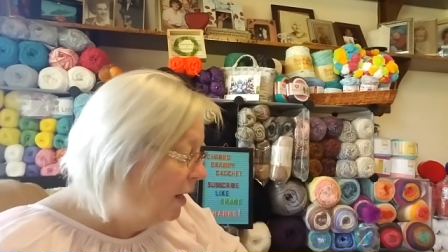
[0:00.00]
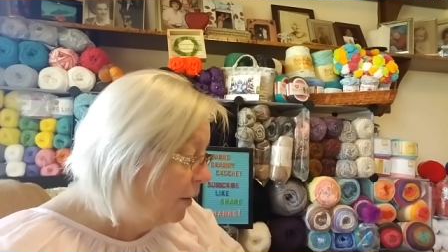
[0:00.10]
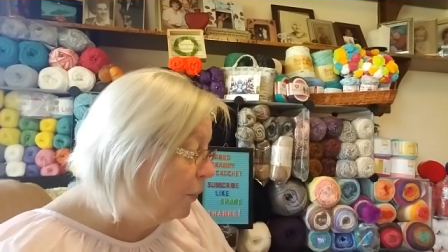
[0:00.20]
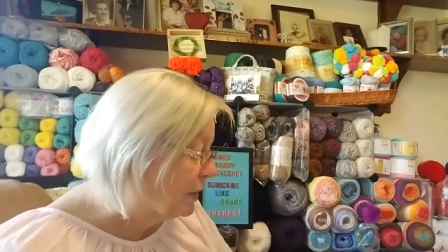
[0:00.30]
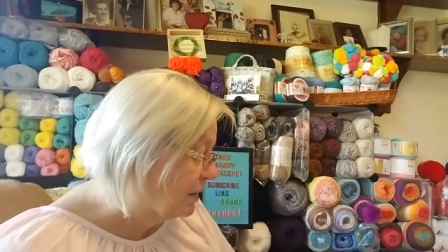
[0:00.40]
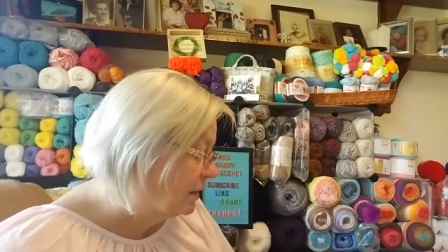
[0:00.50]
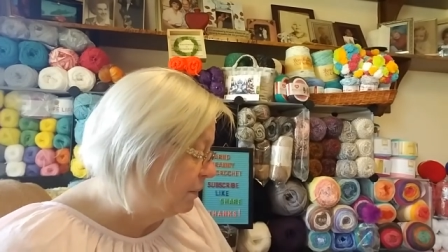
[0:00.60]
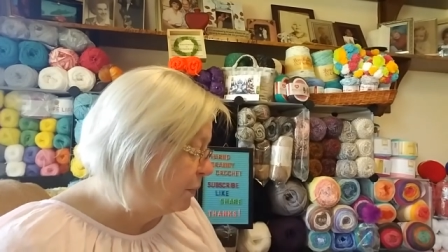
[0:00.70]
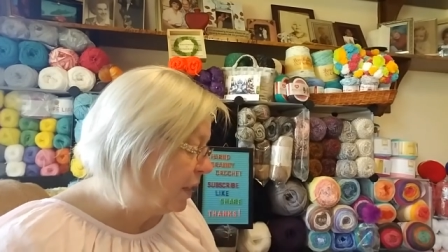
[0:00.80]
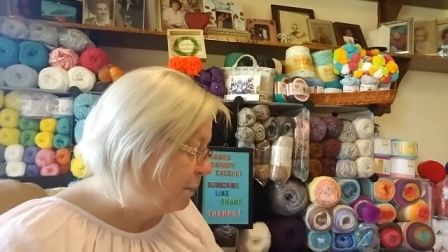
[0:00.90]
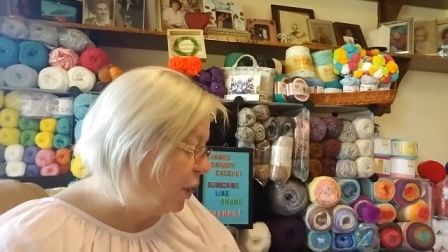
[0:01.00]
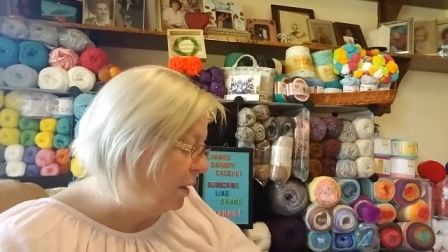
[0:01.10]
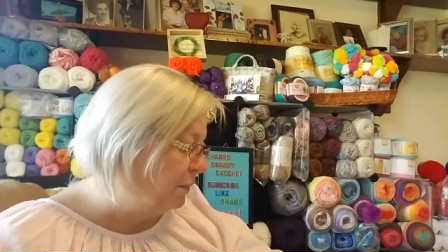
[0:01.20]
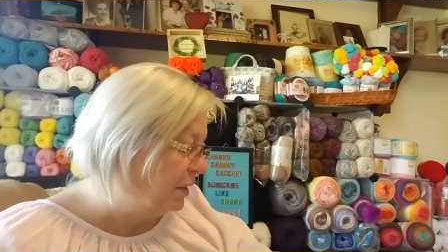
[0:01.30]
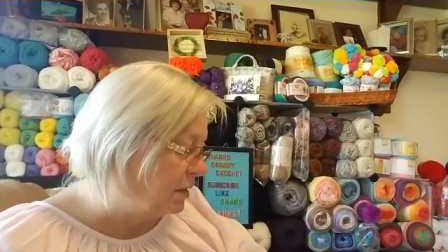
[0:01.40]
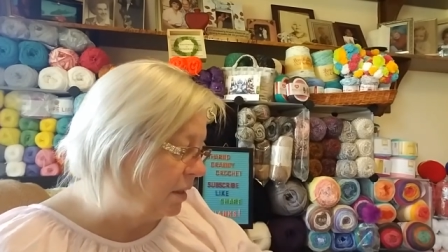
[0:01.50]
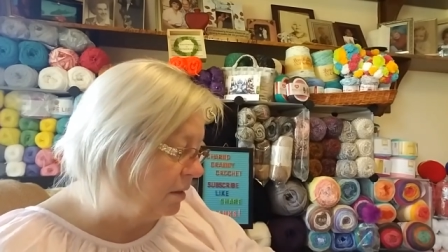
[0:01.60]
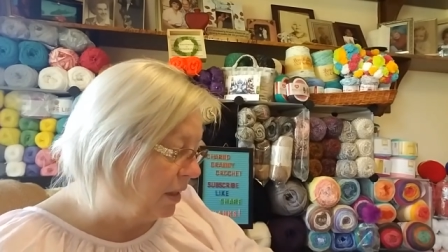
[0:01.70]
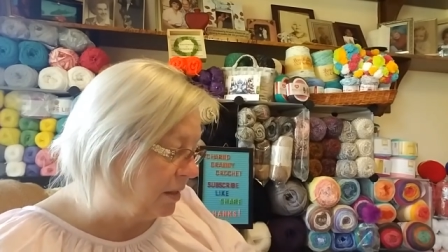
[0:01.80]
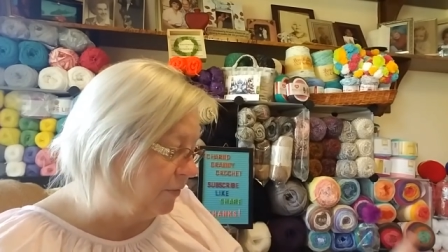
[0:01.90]
It wasn't, but I bought it because I had
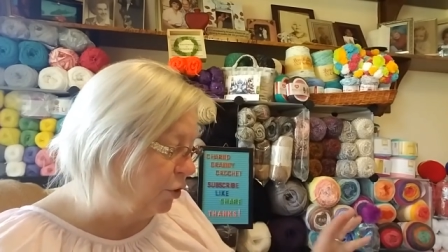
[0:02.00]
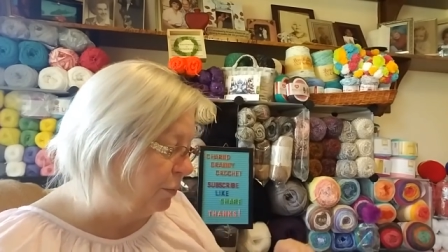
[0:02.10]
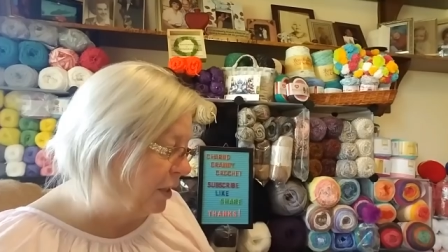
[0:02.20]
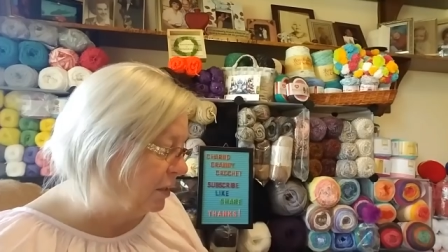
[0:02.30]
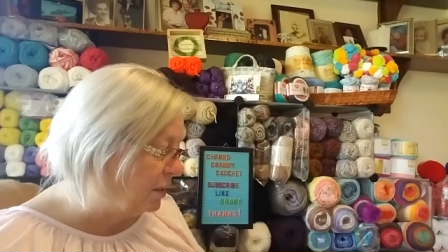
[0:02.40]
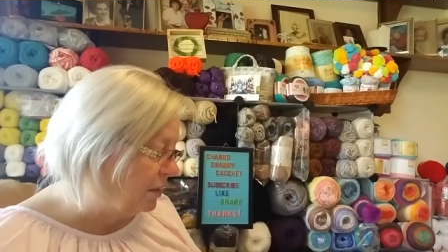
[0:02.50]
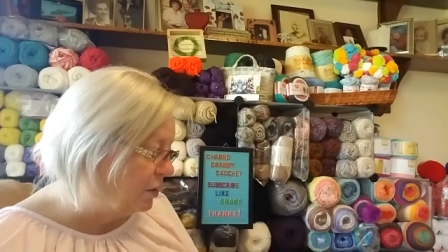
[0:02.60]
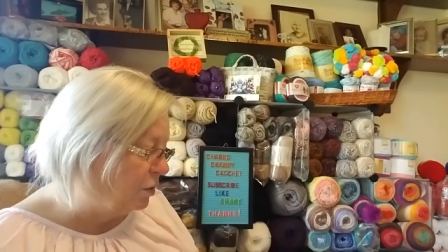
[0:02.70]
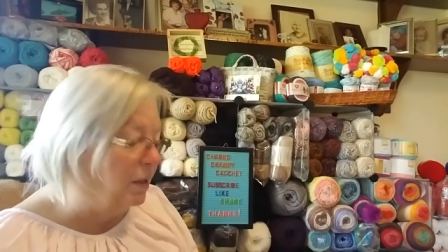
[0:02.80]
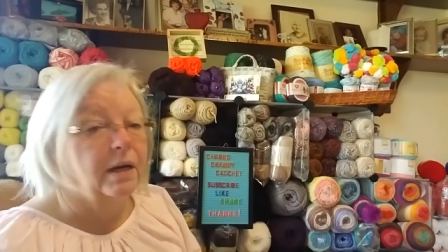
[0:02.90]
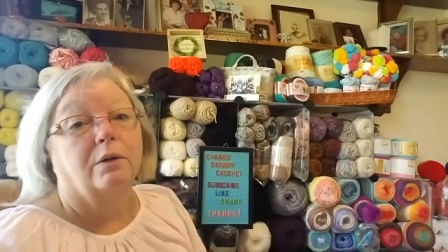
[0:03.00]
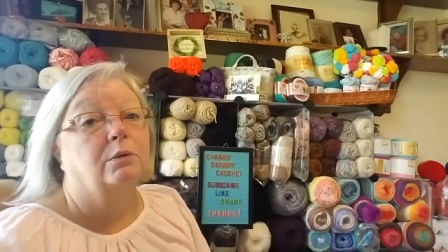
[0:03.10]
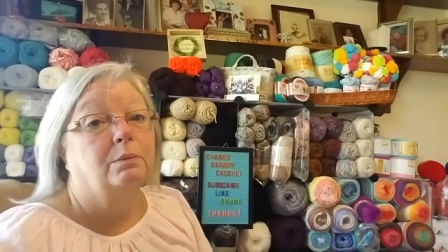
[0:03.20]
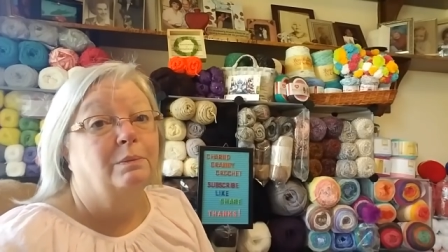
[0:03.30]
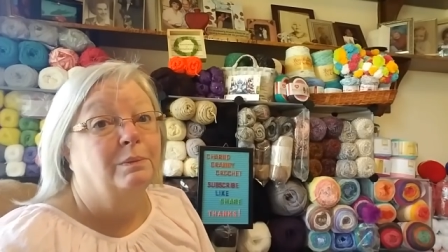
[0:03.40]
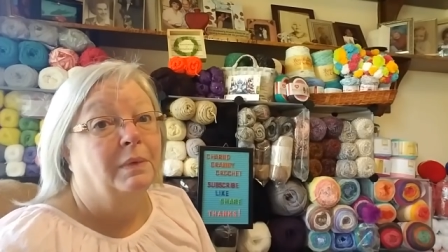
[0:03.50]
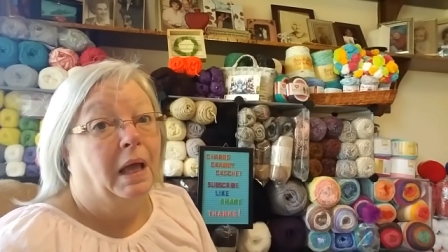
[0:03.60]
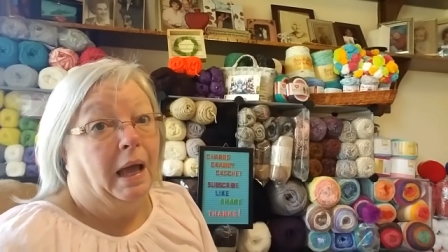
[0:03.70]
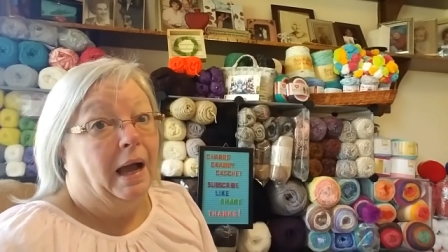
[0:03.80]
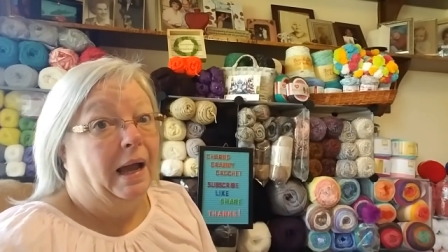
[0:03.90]
lots of coupons, and so now
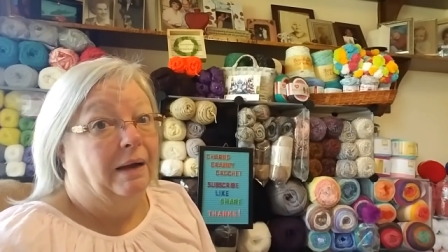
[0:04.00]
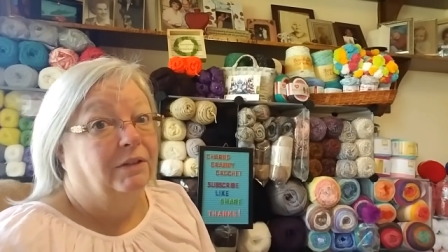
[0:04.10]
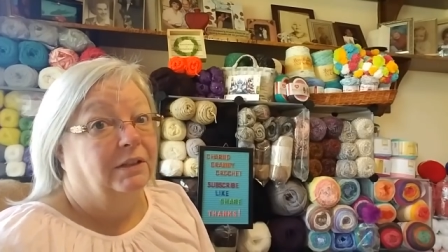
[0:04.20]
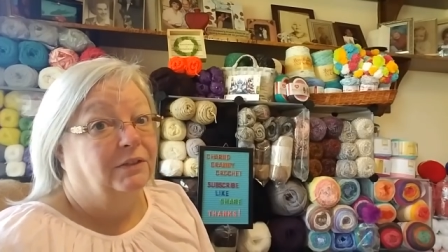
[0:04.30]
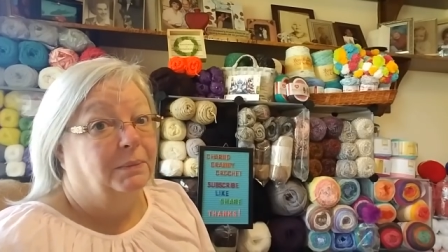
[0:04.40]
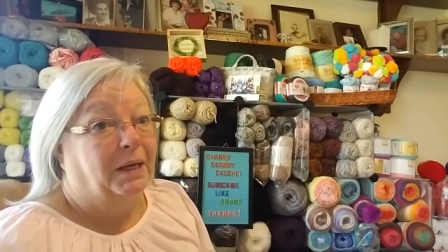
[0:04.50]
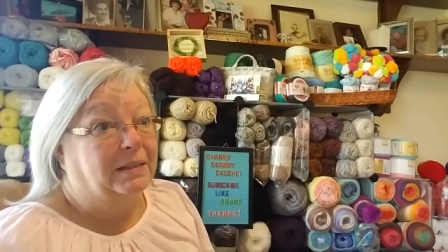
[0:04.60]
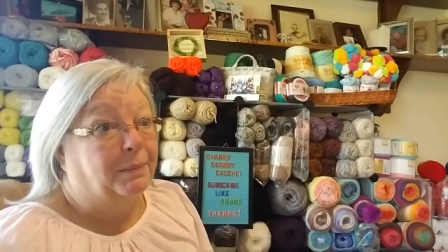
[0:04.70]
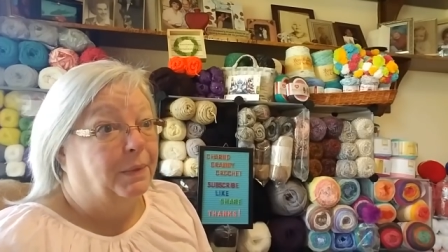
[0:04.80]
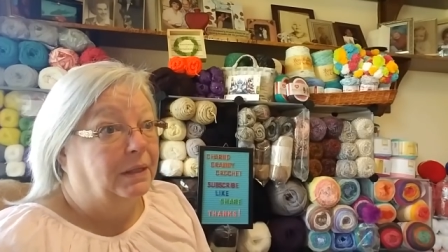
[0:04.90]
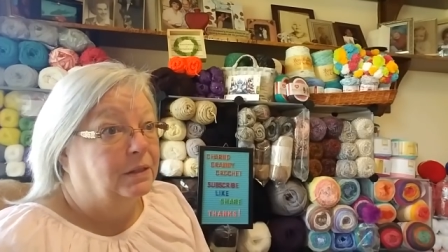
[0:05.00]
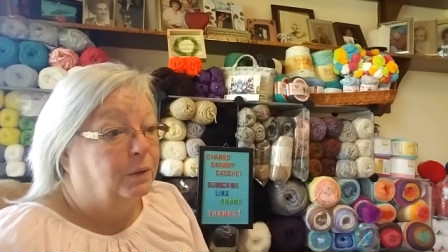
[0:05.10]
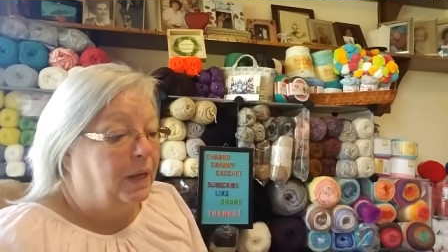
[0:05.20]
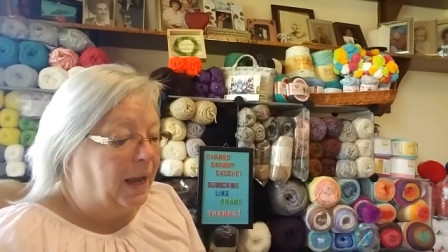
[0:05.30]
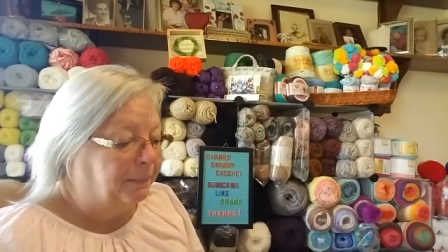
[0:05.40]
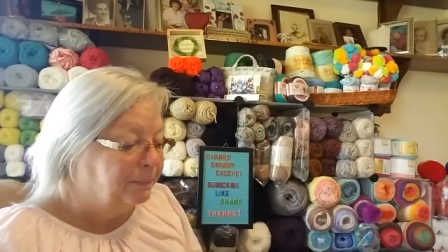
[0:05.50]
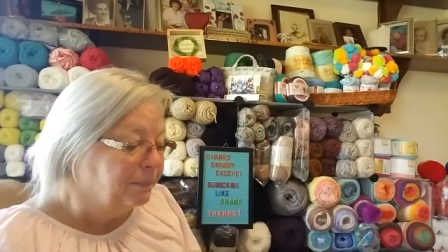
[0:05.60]
I have enough to make something. So yay.